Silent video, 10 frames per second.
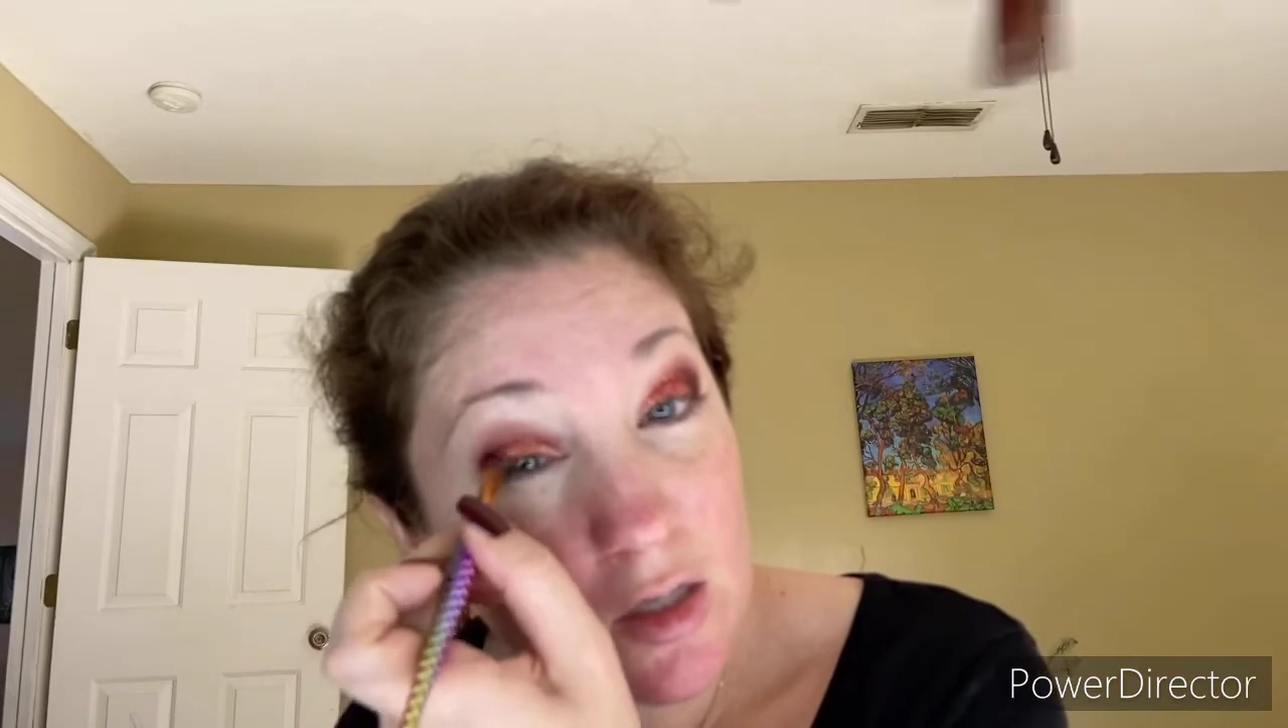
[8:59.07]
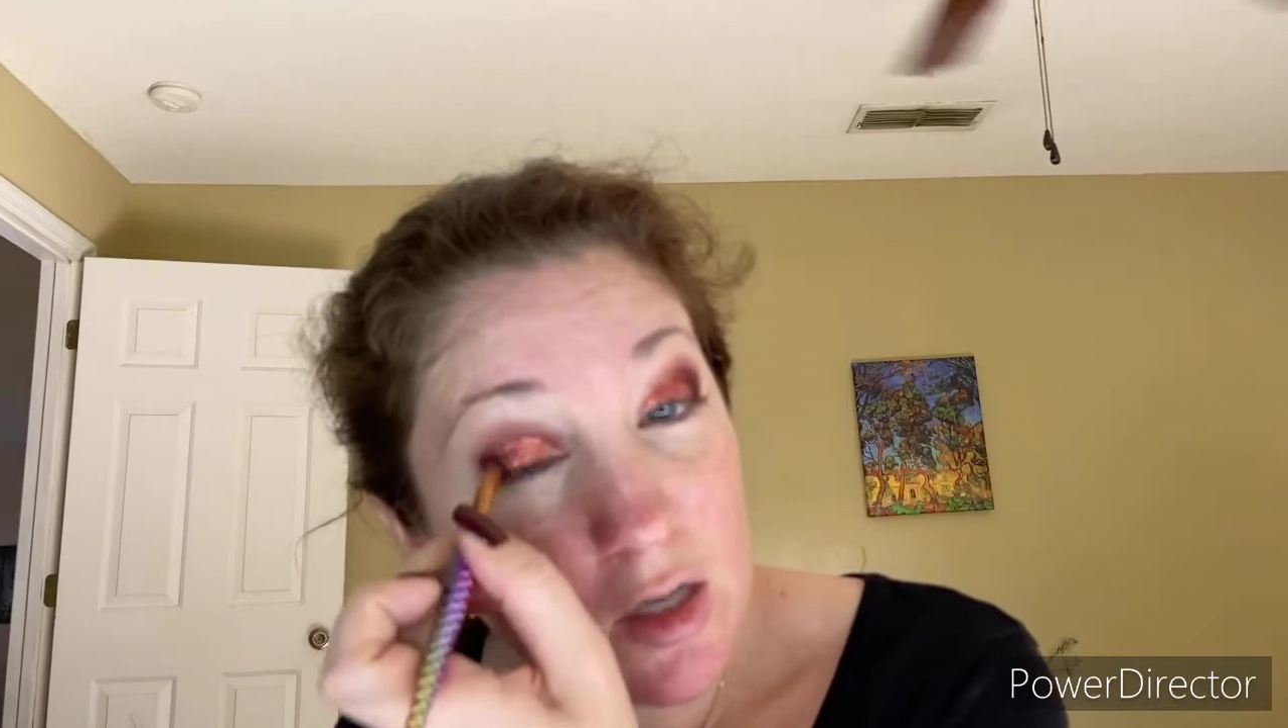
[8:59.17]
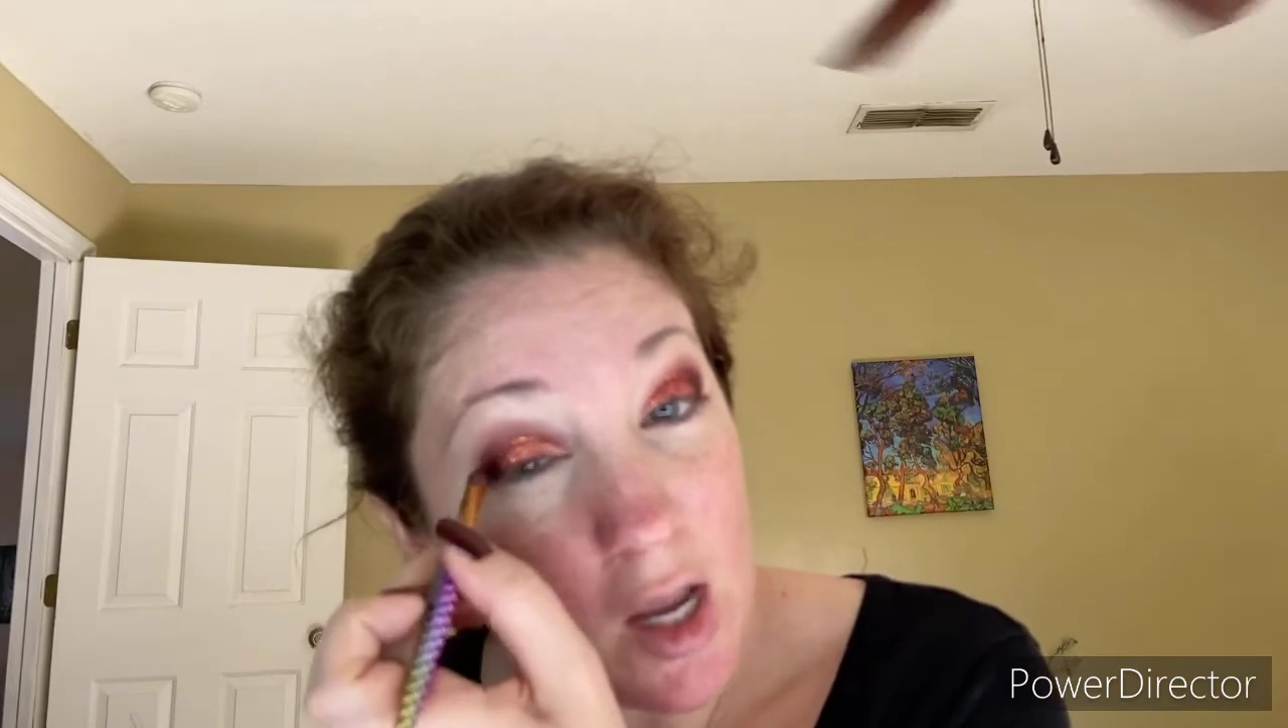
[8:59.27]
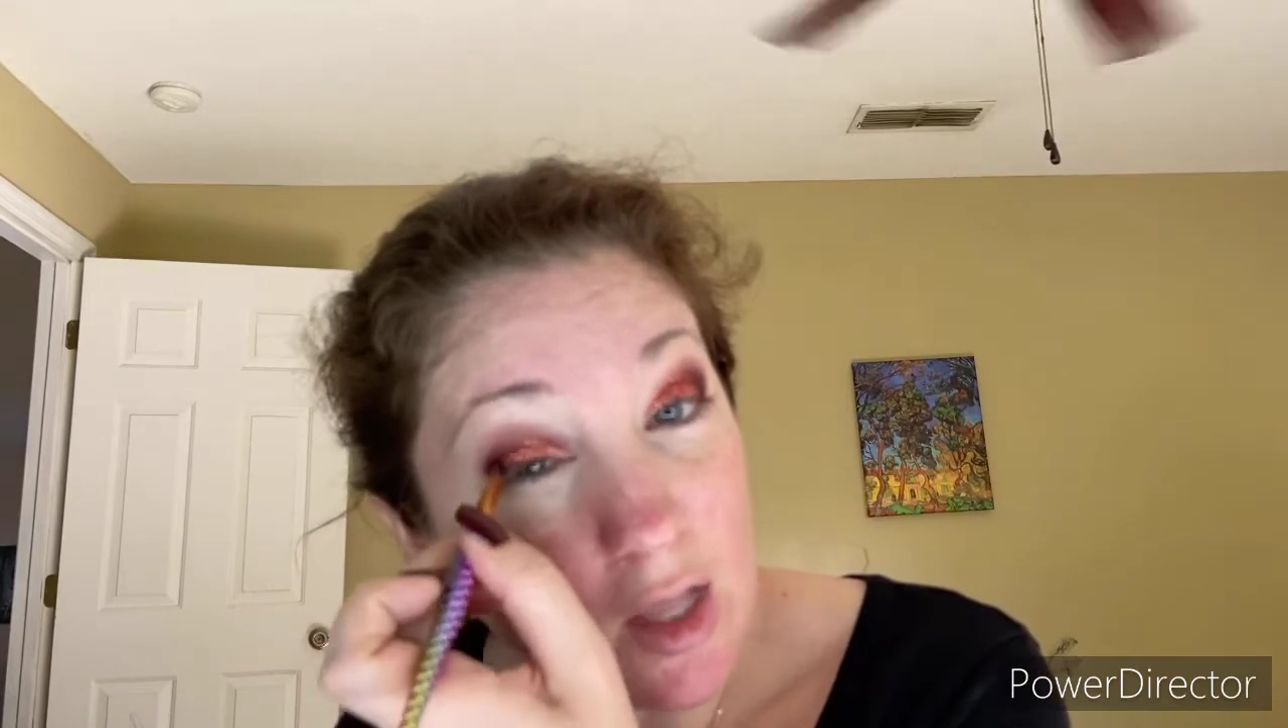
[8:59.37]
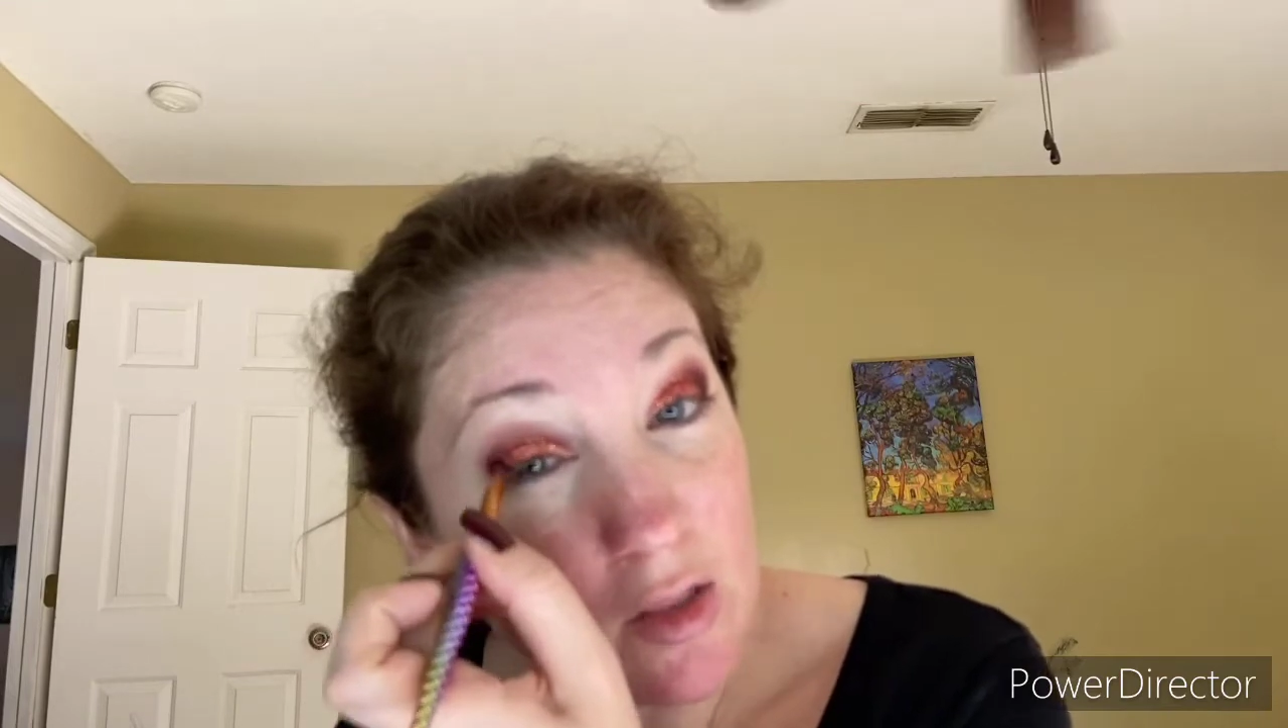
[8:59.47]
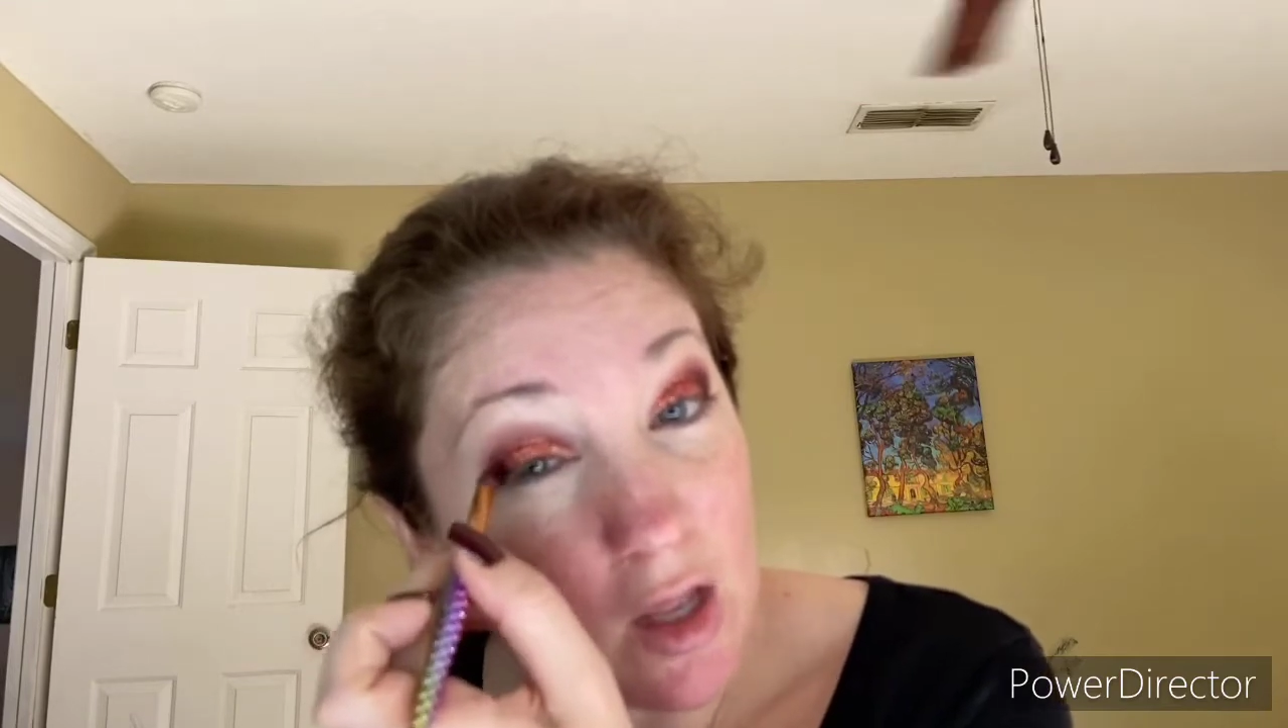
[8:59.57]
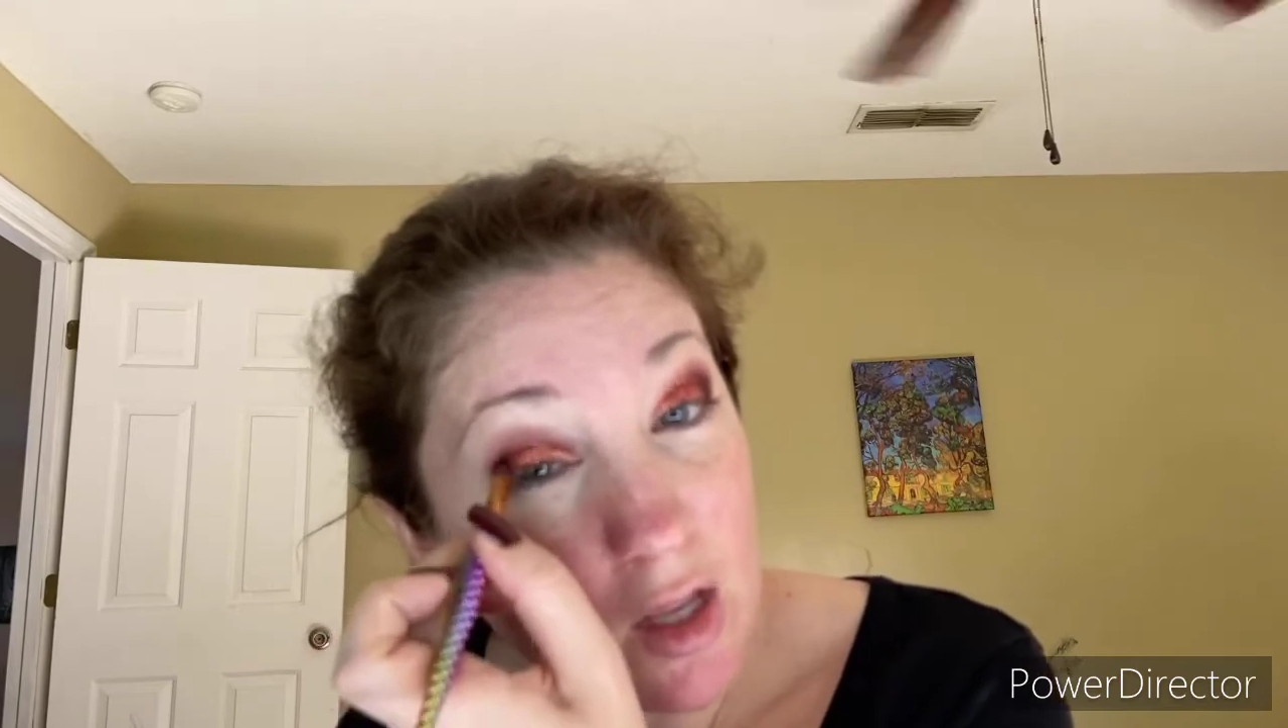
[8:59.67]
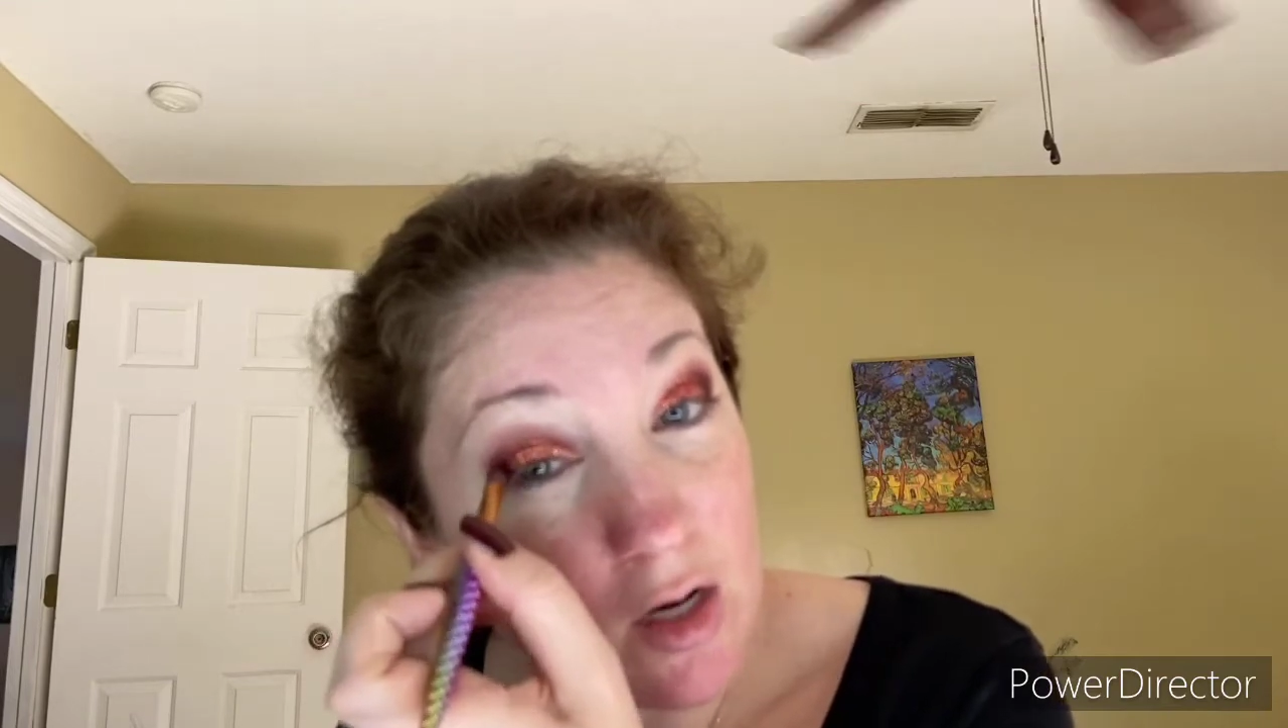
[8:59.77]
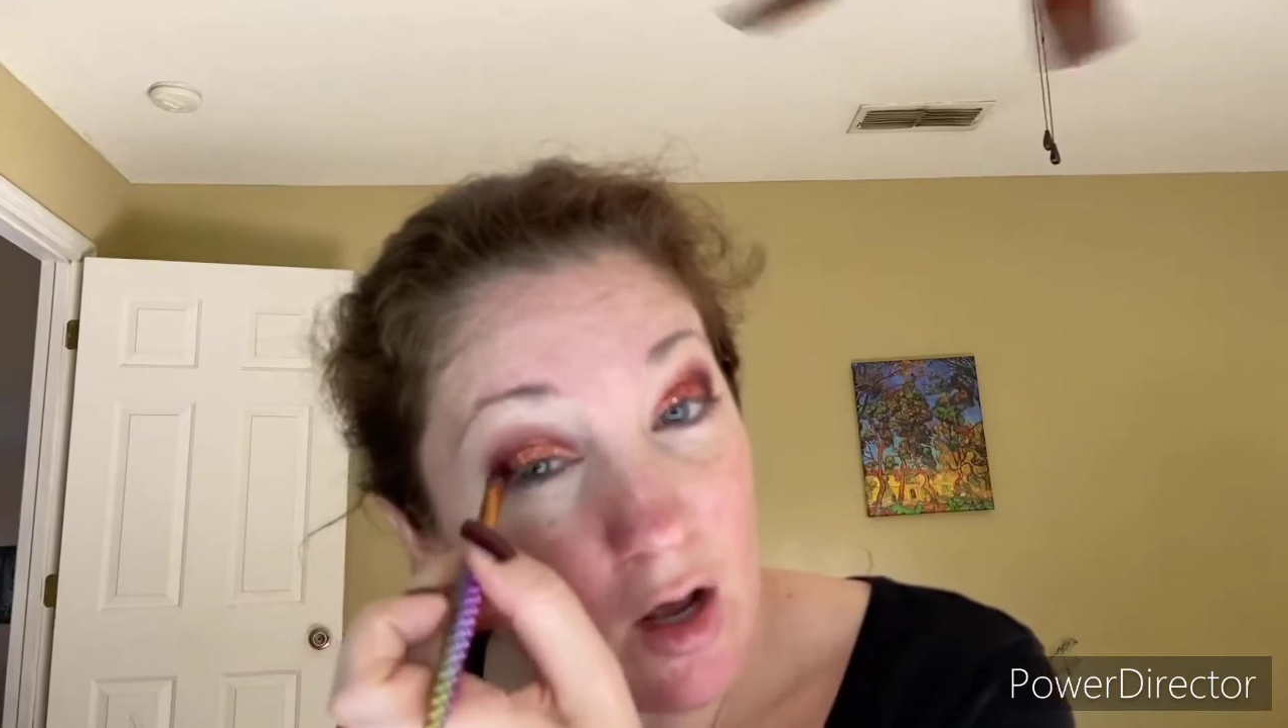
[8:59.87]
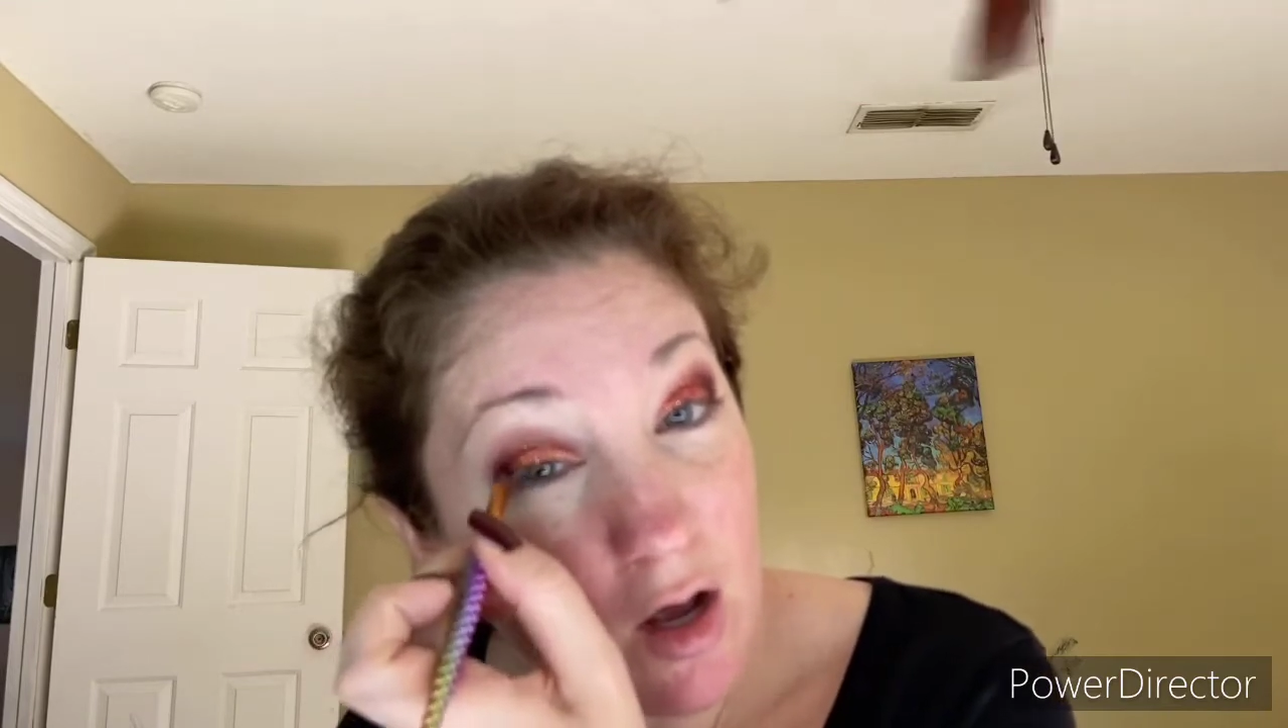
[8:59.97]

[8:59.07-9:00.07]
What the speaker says: And then,